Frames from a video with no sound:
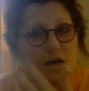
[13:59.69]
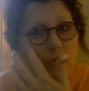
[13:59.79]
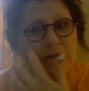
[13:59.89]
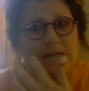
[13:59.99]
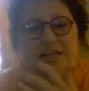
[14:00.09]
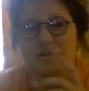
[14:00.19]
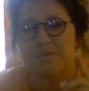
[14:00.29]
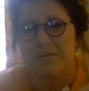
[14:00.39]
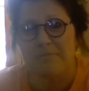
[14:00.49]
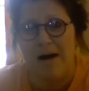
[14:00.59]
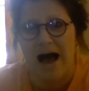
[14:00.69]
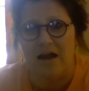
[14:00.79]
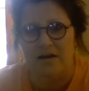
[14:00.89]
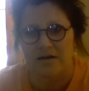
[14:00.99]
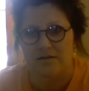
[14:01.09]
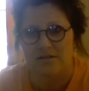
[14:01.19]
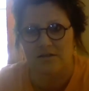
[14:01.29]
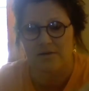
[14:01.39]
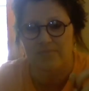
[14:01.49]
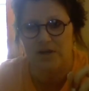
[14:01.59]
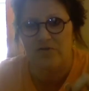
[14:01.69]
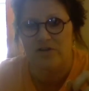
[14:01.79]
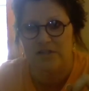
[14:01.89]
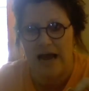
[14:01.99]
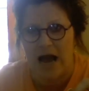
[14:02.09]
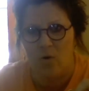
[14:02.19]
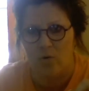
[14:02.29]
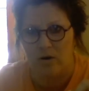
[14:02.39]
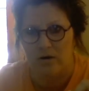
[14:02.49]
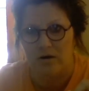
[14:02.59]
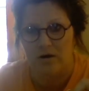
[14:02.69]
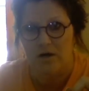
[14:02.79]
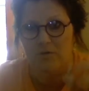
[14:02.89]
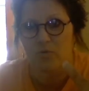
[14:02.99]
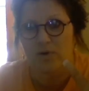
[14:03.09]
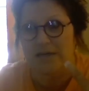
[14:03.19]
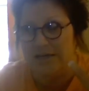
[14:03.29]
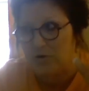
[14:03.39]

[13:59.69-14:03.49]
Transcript: We need to be balanced in this hour. But we need